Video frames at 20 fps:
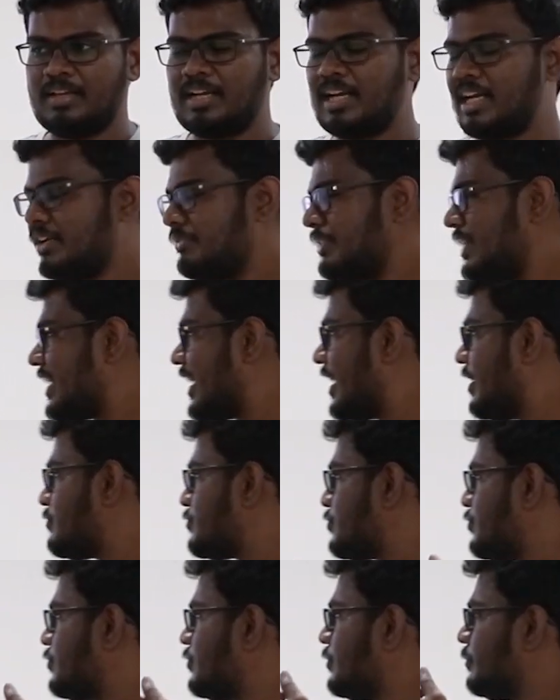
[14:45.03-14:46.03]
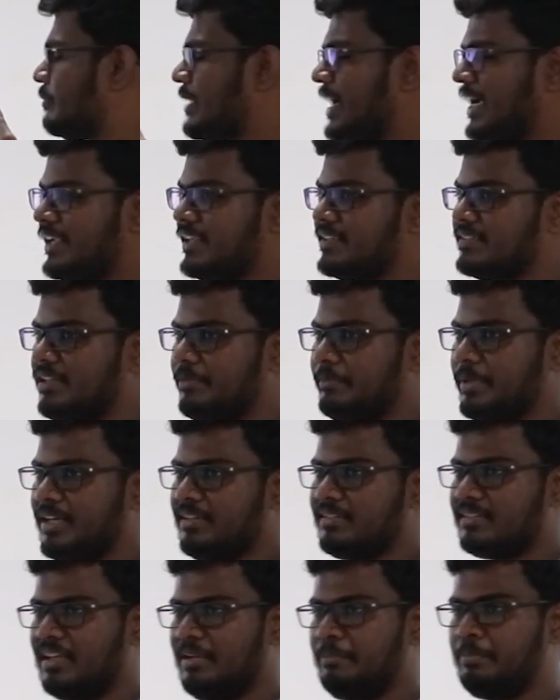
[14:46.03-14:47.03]
and we have to package them
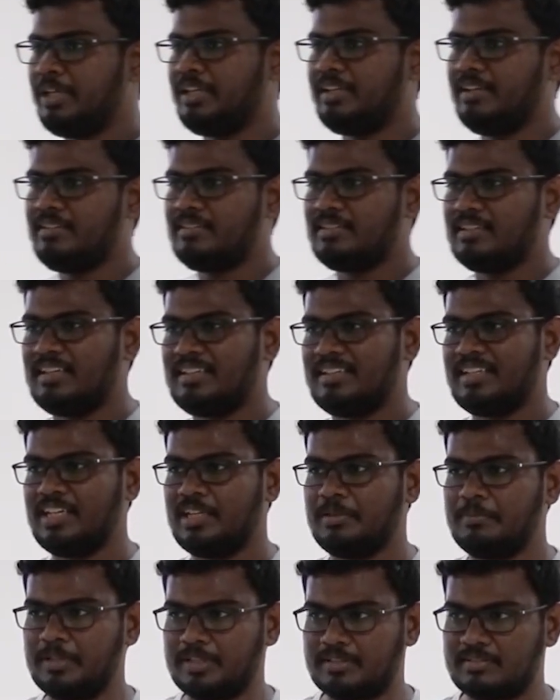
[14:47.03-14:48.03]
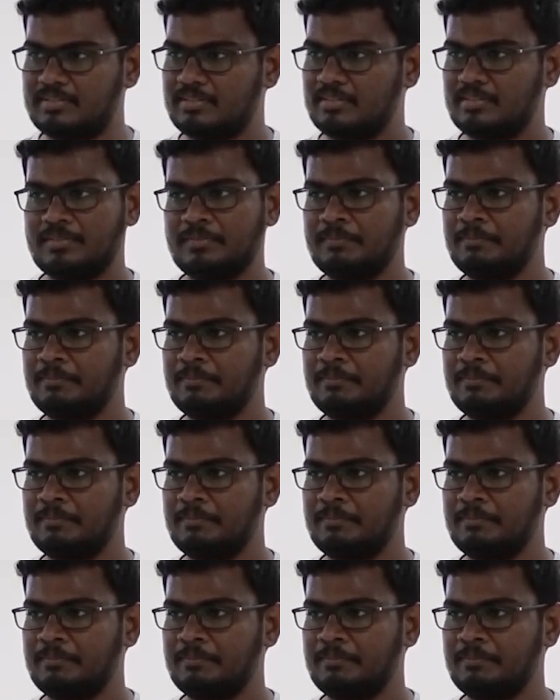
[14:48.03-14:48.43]
as APKs and AABs.